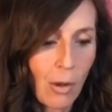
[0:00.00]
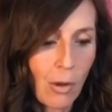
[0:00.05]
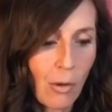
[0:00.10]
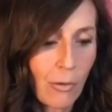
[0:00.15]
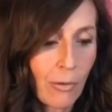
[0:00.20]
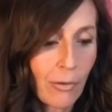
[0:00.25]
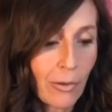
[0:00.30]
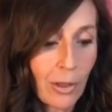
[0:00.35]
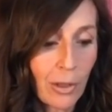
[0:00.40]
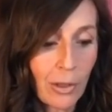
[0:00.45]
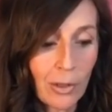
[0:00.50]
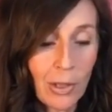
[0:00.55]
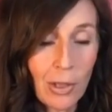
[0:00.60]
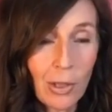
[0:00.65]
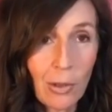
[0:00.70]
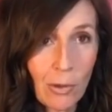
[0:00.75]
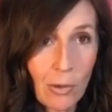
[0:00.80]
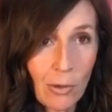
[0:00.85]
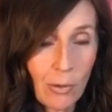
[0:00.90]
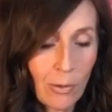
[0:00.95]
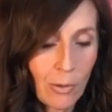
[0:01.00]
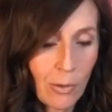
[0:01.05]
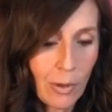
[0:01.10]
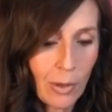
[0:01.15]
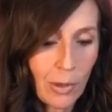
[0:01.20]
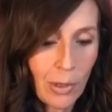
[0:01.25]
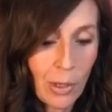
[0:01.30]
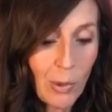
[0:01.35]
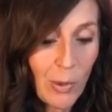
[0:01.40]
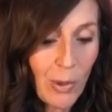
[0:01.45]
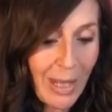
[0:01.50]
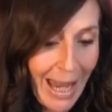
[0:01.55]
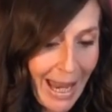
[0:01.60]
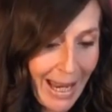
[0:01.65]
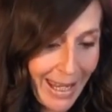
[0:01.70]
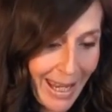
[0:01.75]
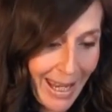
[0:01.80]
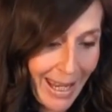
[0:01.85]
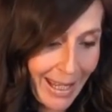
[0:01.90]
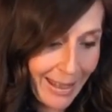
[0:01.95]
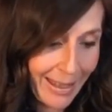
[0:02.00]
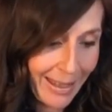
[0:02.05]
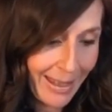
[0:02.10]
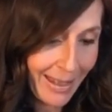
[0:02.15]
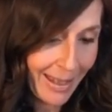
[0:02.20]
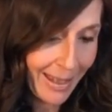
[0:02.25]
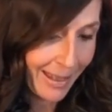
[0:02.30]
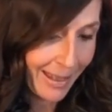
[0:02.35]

over two decades,